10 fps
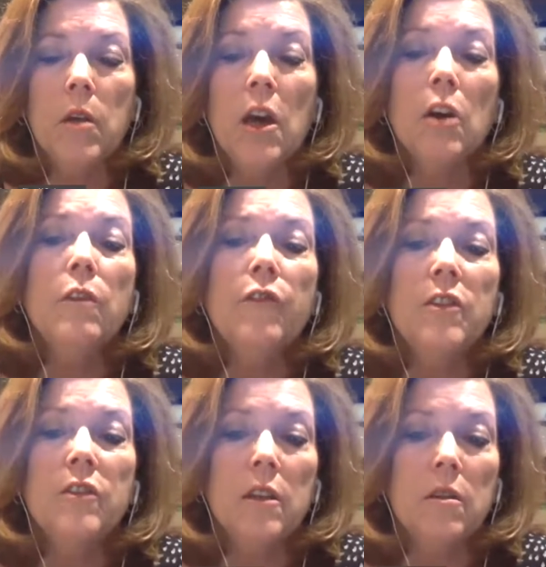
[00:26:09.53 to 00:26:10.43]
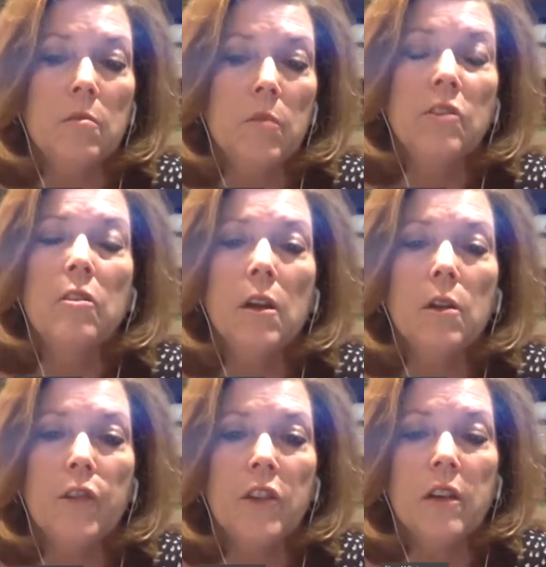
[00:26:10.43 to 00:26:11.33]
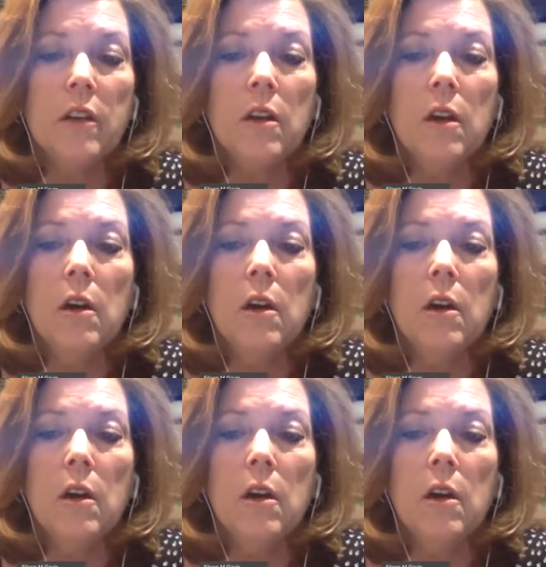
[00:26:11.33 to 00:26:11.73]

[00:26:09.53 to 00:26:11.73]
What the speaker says: health visit, mental health visit.